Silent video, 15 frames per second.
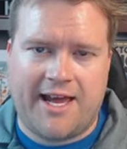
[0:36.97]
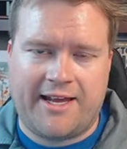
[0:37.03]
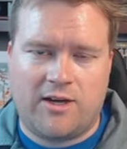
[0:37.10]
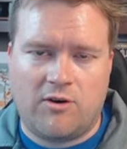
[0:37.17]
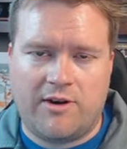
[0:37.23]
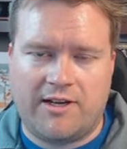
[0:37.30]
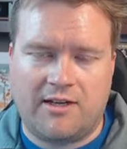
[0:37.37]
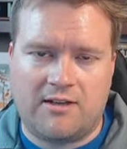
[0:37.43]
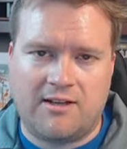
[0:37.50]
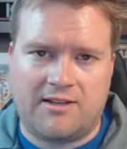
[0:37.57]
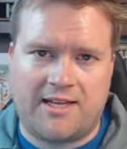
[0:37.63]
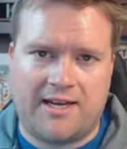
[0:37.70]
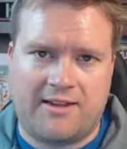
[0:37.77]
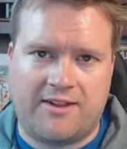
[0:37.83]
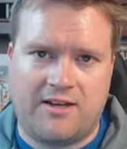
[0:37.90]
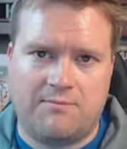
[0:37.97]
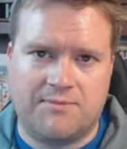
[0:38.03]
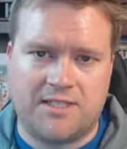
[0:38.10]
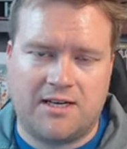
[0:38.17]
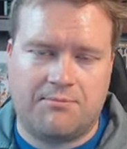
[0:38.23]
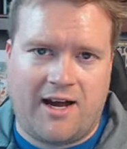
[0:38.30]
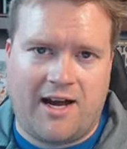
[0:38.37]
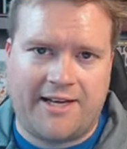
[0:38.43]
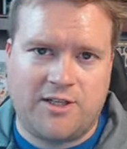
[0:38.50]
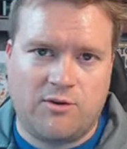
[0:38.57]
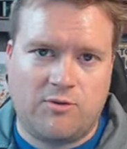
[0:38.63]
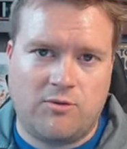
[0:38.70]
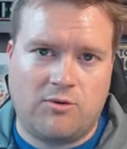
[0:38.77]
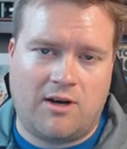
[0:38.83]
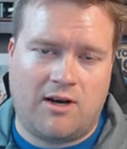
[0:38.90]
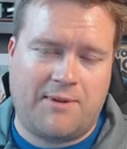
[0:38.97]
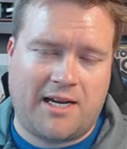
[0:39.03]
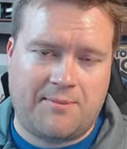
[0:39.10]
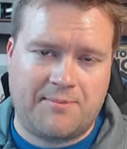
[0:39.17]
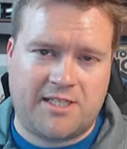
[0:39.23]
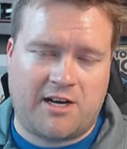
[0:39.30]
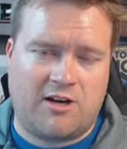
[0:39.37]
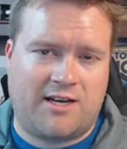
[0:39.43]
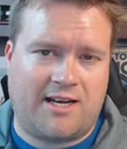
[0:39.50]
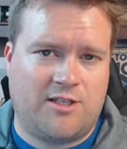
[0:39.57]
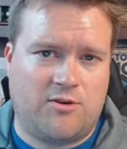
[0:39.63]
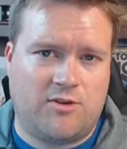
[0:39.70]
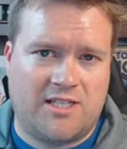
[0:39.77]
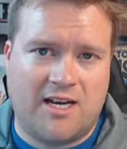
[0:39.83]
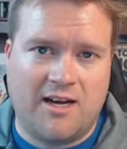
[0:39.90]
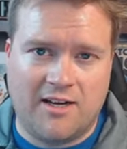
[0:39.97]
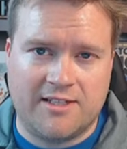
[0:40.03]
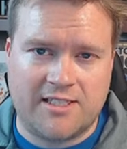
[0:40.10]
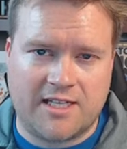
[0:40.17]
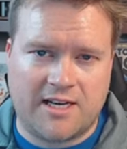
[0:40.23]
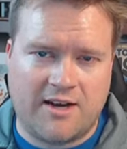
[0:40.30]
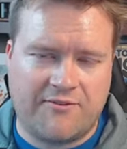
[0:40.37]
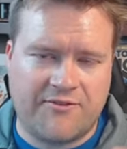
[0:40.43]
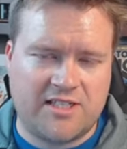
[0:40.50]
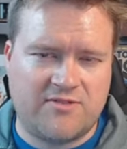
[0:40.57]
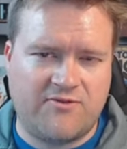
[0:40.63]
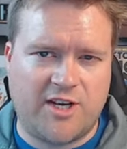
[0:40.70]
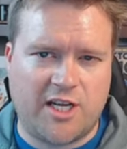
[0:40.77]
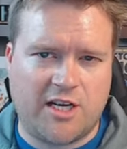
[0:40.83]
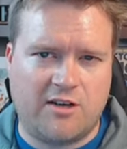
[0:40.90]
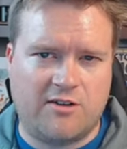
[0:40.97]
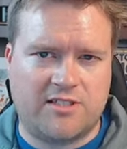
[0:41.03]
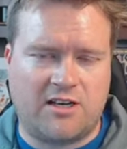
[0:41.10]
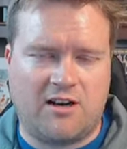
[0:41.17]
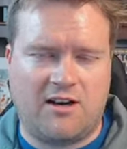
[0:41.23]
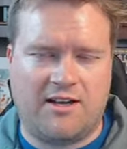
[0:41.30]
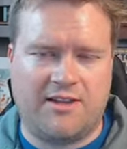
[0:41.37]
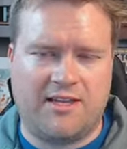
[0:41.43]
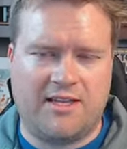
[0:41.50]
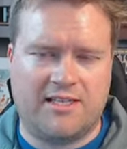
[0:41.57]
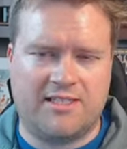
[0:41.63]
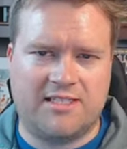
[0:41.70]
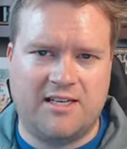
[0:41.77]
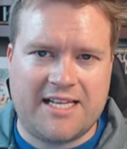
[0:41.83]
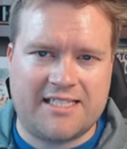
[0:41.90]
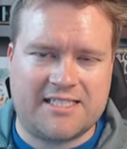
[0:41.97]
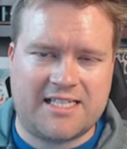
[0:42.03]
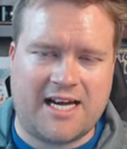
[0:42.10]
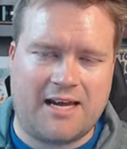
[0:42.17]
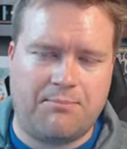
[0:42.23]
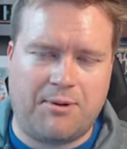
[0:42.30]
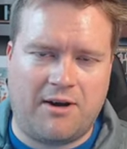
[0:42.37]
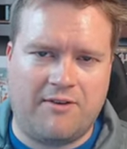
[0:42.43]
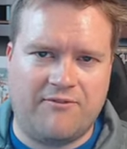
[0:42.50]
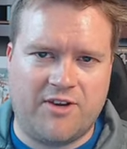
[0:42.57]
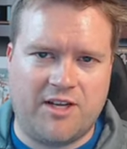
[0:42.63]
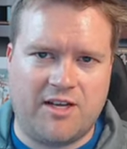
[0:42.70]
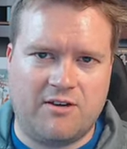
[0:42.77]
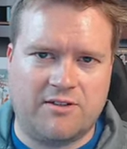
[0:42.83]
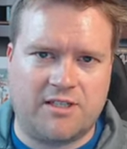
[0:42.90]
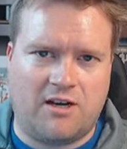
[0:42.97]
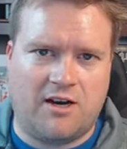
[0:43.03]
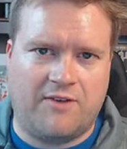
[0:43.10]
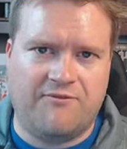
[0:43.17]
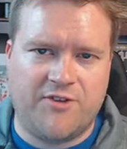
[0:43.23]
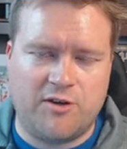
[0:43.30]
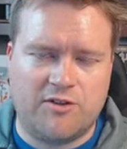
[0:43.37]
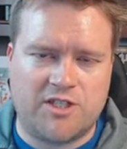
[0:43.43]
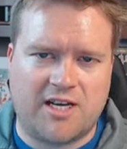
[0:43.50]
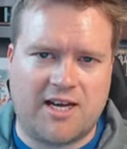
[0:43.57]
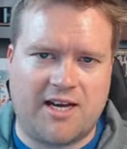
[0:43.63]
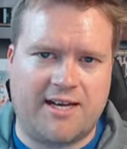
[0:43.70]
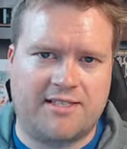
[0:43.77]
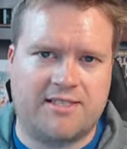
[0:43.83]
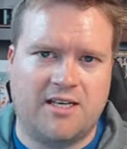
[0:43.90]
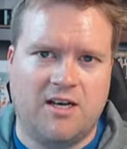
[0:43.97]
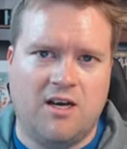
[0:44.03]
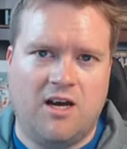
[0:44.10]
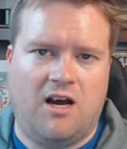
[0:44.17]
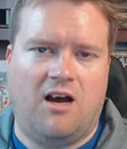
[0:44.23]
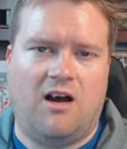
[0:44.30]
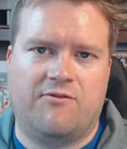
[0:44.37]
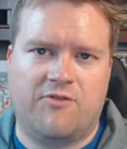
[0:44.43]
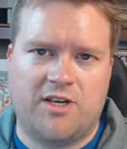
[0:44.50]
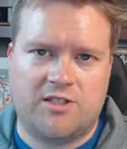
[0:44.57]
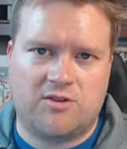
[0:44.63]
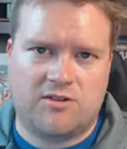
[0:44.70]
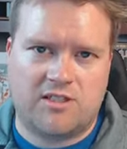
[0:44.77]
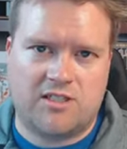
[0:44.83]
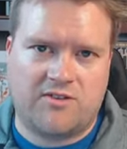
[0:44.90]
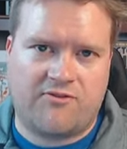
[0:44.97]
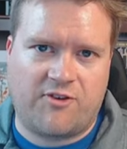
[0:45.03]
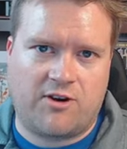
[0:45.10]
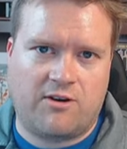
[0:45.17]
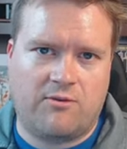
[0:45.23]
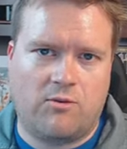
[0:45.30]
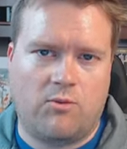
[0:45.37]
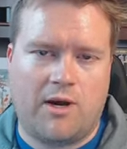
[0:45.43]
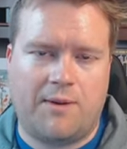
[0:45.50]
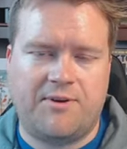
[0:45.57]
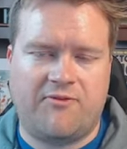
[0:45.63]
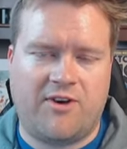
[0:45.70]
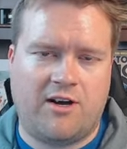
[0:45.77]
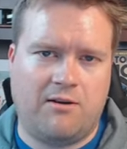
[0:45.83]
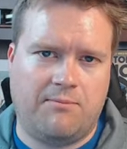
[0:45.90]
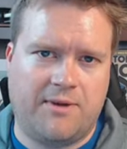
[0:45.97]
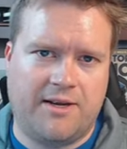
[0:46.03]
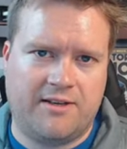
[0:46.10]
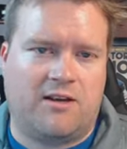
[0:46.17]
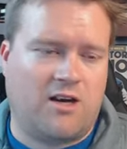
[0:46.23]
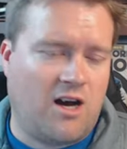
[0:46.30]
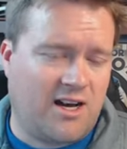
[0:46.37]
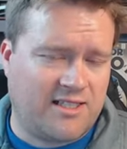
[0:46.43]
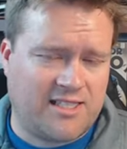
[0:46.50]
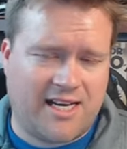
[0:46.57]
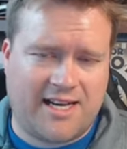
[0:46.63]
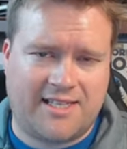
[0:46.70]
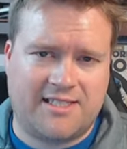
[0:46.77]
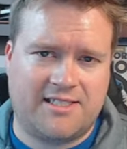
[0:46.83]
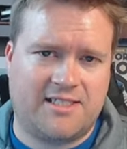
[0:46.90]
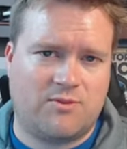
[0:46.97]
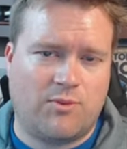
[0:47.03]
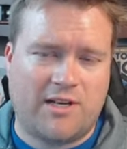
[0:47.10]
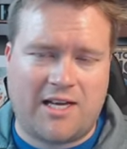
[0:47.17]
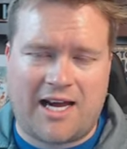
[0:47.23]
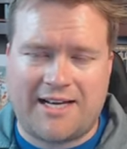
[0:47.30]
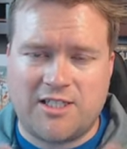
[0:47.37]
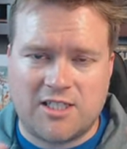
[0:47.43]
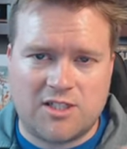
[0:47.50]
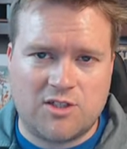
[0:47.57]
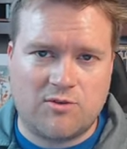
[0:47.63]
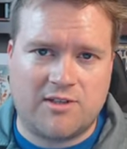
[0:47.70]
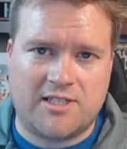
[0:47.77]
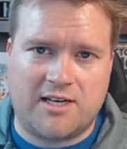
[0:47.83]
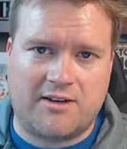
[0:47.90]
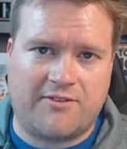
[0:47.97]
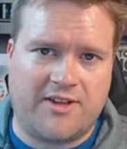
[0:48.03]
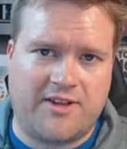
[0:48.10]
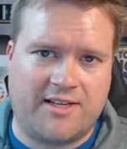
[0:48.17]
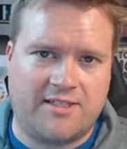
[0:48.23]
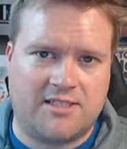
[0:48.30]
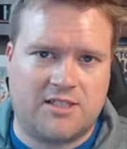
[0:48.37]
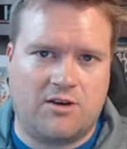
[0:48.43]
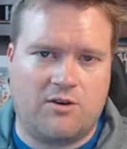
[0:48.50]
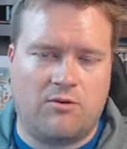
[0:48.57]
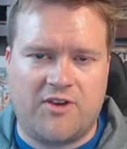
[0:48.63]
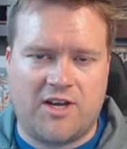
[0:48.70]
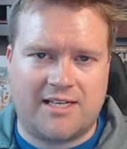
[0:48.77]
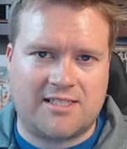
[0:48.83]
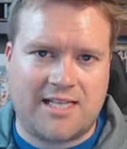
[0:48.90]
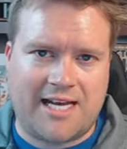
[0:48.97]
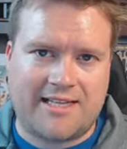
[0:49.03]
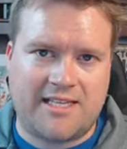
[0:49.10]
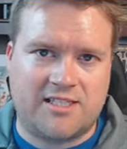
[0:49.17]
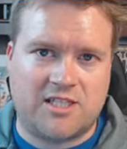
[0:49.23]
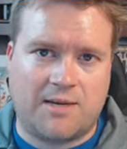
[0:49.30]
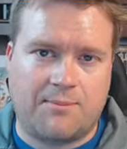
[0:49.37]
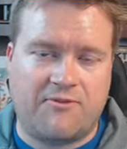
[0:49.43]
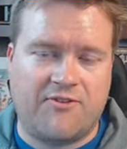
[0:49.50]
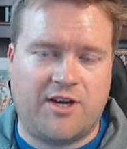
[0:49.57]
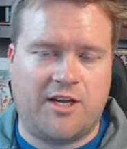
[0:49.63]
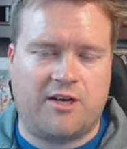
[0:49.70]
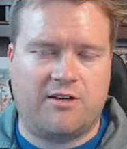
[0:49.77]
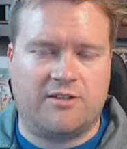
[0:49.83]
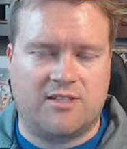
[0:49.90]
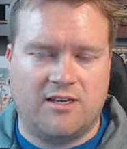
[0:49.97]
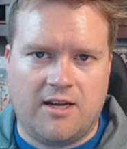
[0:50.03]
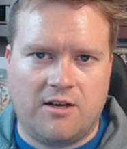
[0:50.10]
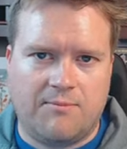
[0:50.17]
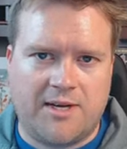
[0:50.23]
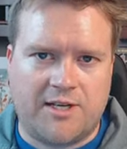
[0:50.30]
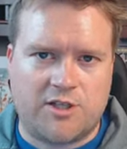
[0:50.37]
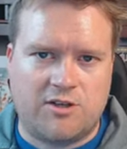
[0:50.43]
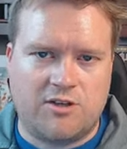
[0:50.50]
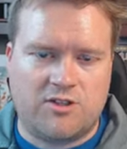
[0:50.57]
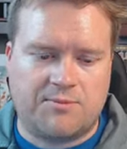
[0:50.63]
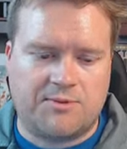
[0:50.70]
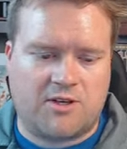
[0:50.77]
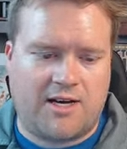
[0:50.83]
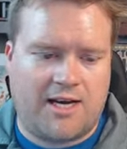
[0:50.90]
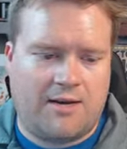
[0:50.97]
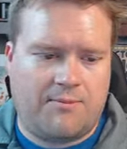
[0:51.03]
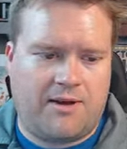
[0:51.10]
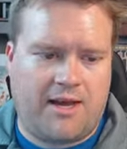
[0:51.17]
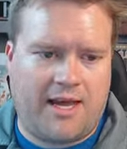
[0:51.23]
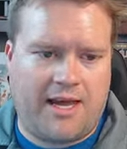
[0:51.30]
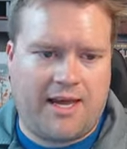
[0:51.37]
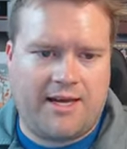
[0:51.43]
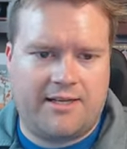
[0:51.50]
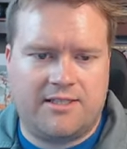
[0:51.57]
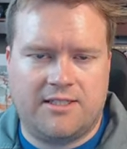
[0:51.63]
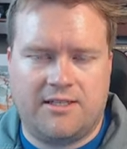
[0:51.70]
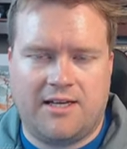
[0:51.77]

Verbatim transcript: and go ahead and click that thumbs up. I do, uh, my name is Erik. I do tons of these videos on this, these type of videos on Vue.js, on resources for web development, contests. We, I just do a ton of things. So if you guys like these type of videos, you know, make sure you subscribe and